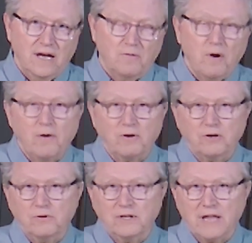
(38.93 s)
And while we're
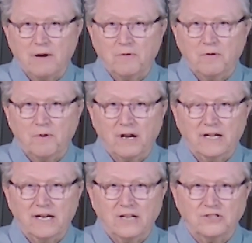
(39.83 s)
doing that, we want to
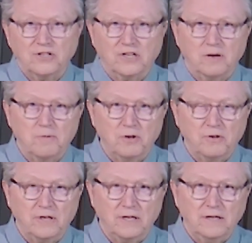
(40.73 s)
connect you to
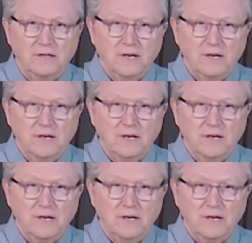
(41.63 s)
community,